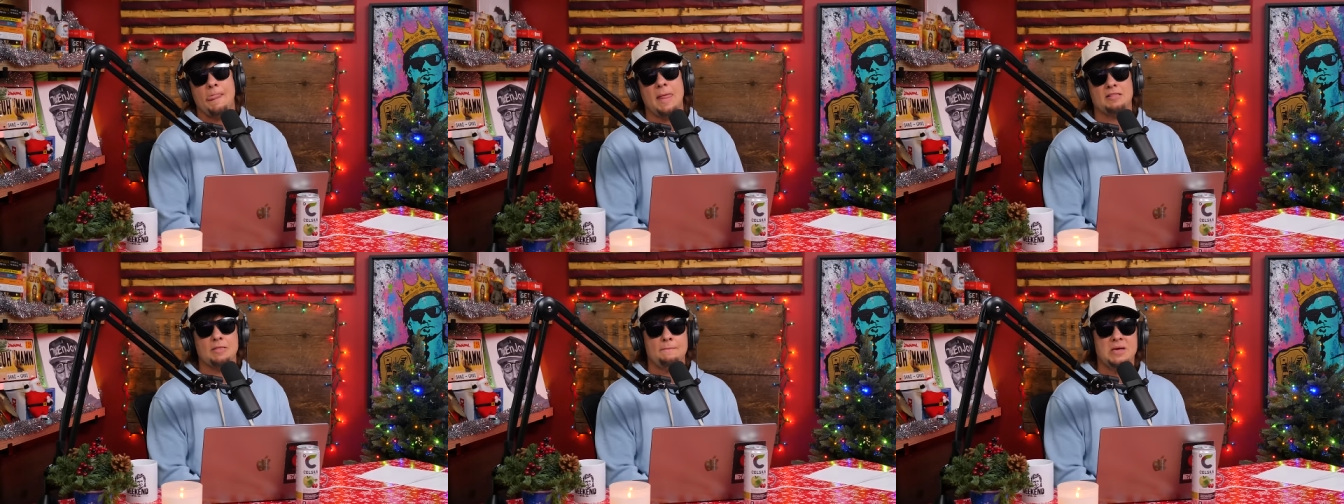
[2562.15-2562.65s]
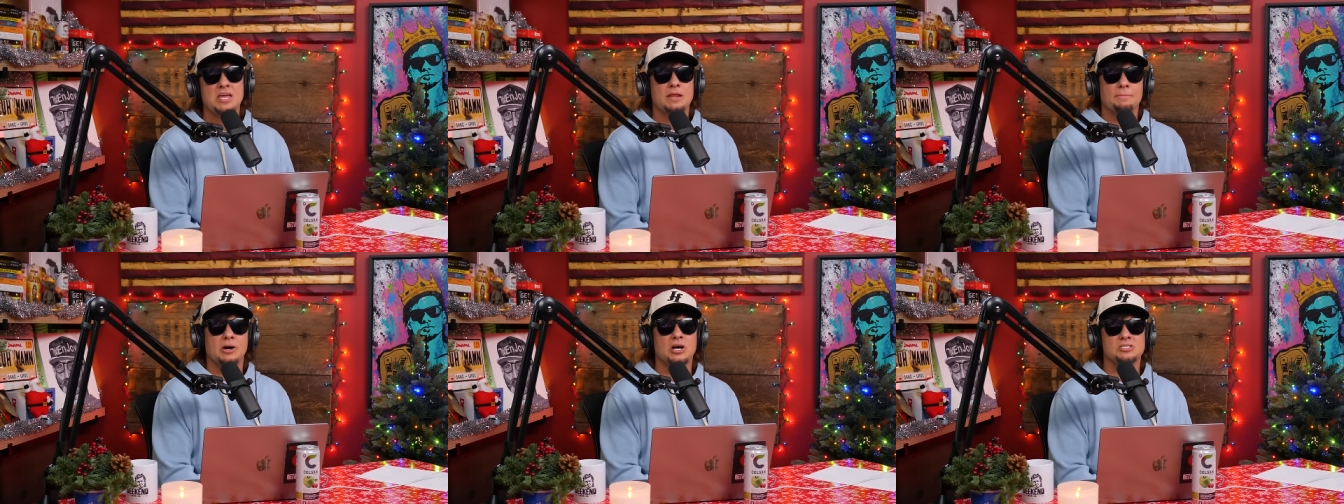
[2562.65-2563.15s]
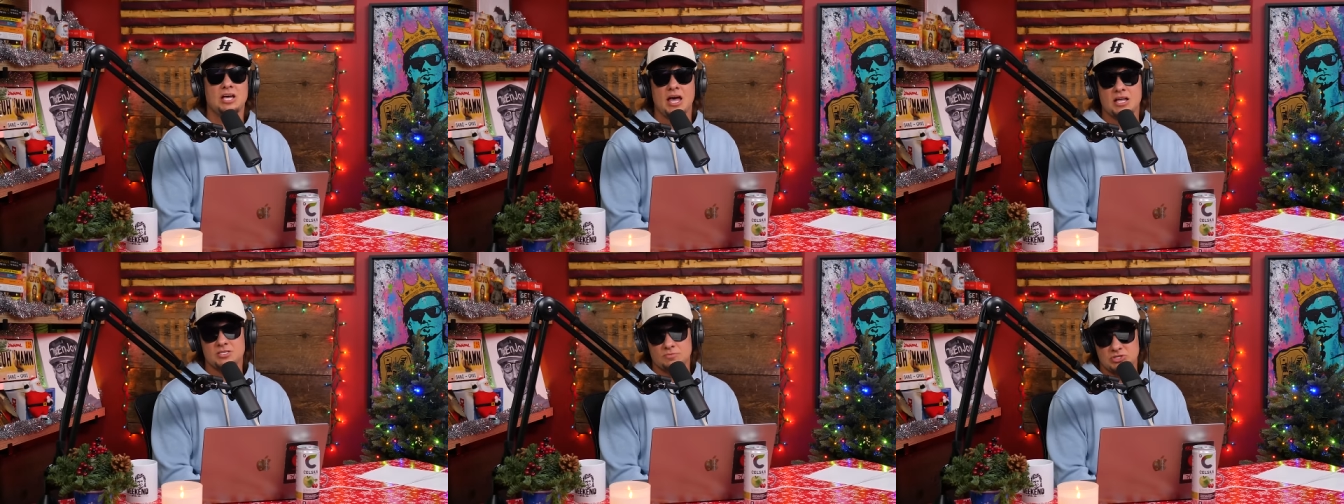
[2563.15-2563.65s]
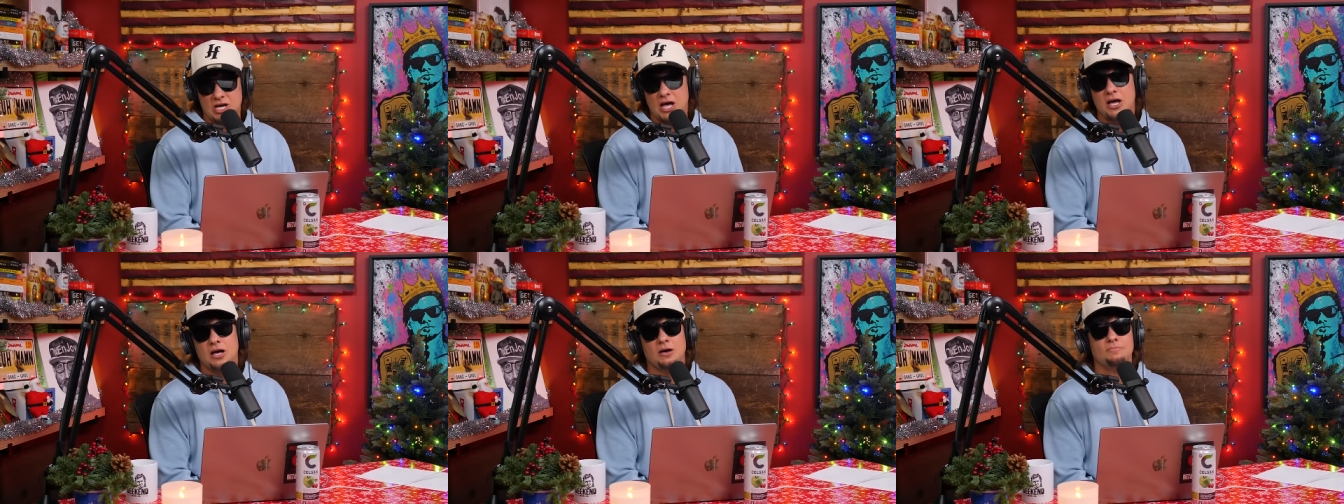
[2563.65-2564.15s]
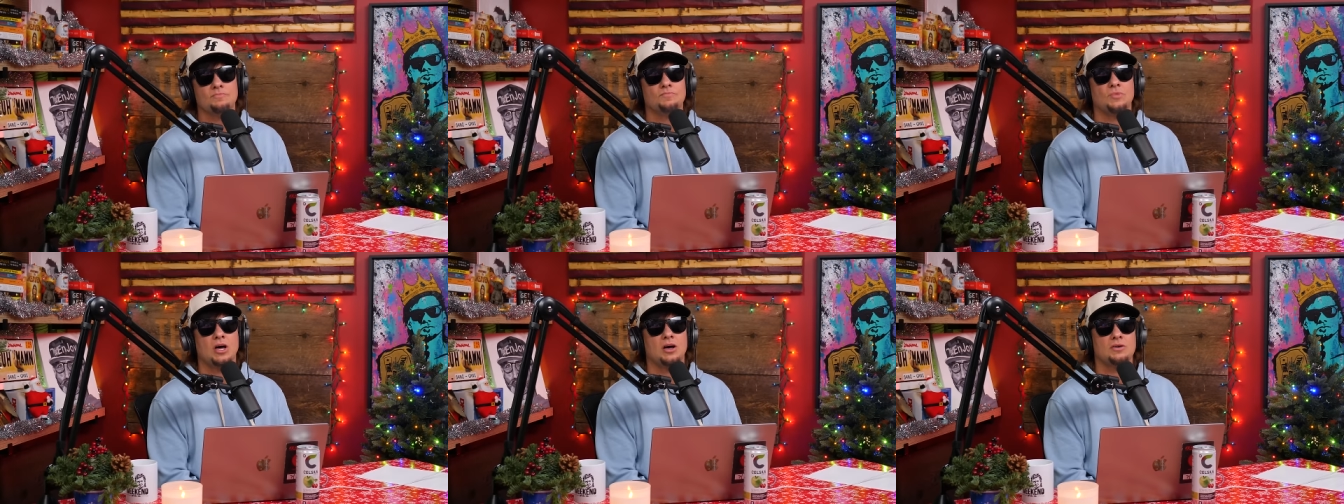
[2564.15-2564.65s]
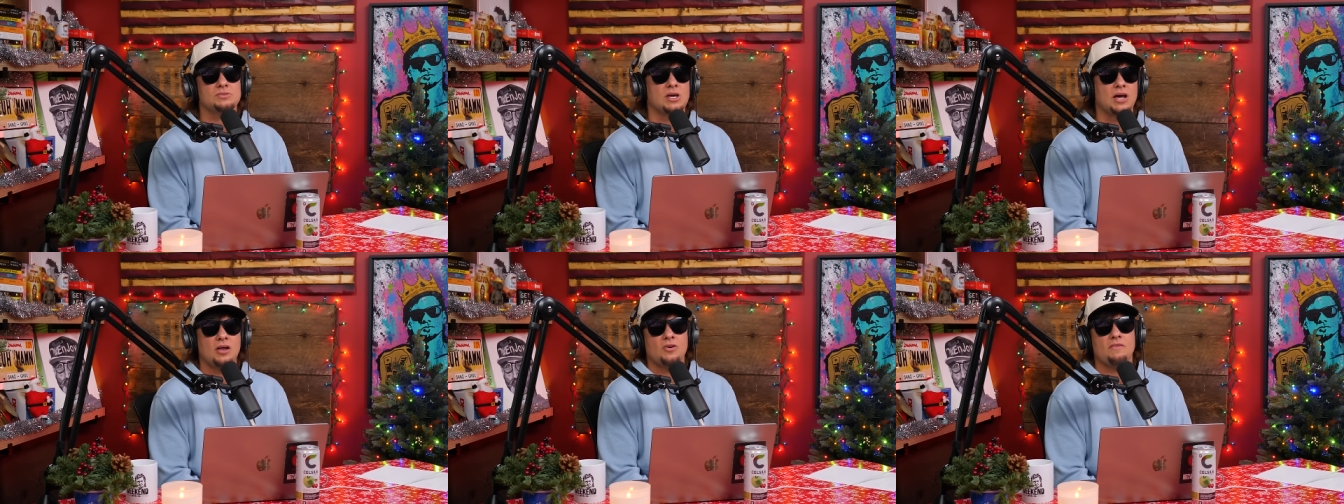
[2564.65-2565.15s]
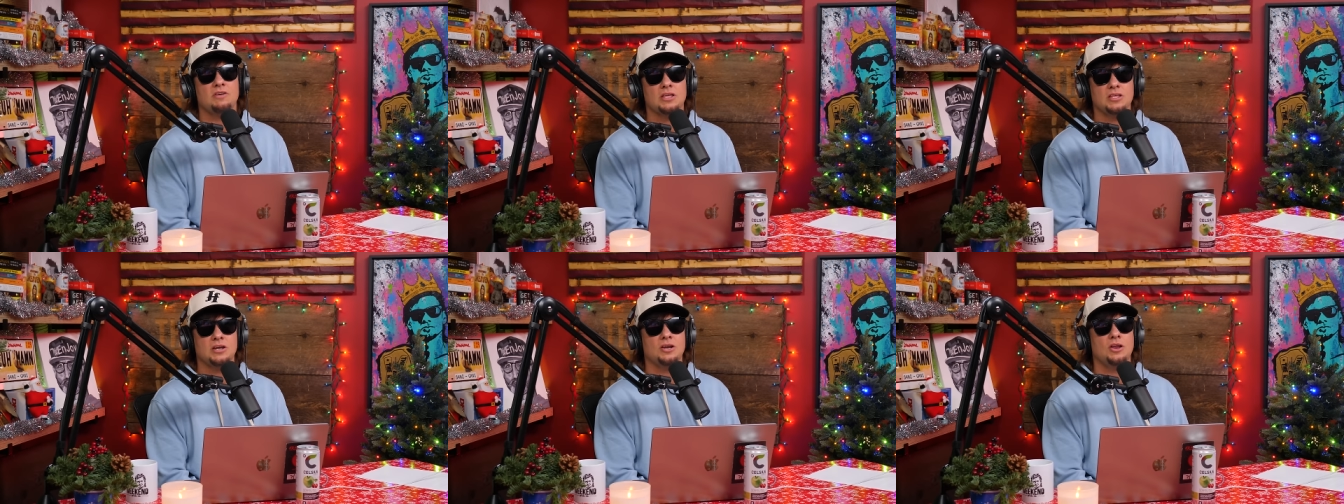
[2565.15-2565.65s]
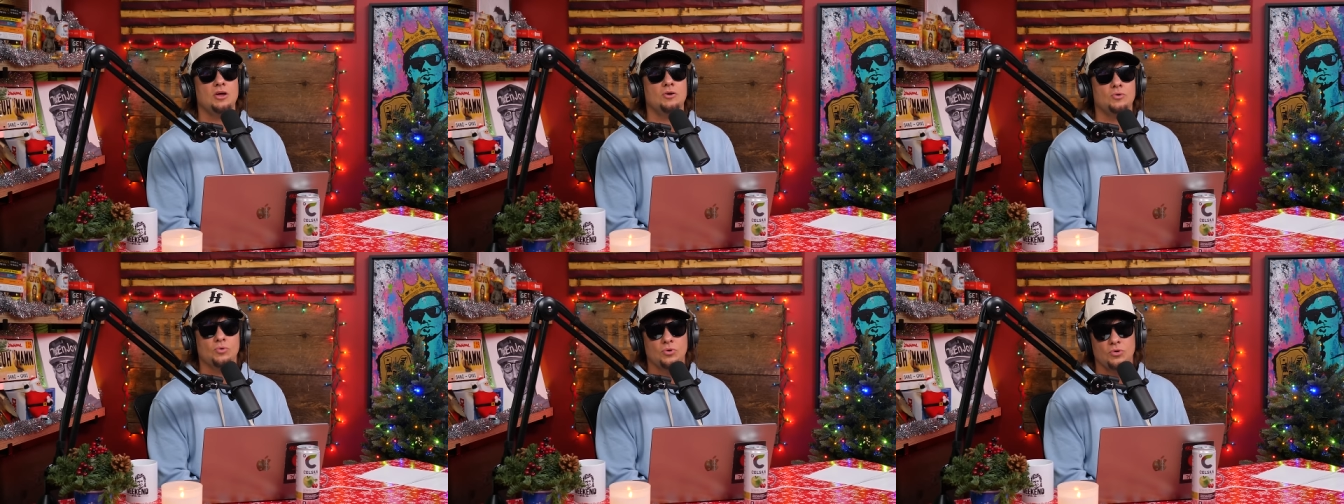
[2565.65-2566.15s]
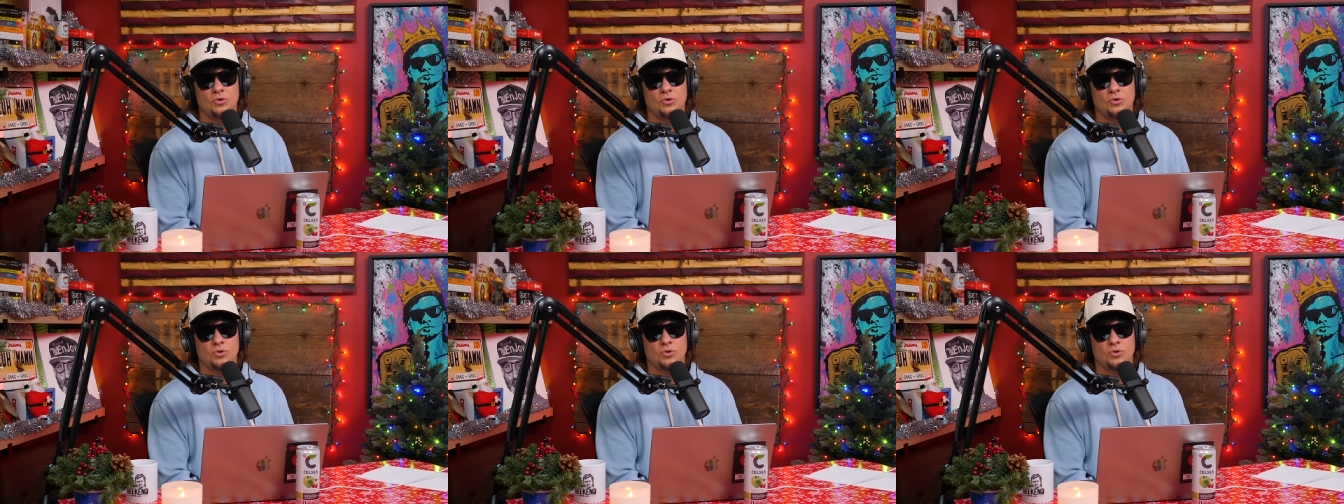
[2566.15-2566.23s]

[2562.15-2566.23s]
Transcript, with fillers: at the meeting because I had some time. I was like, I don't have anything to do.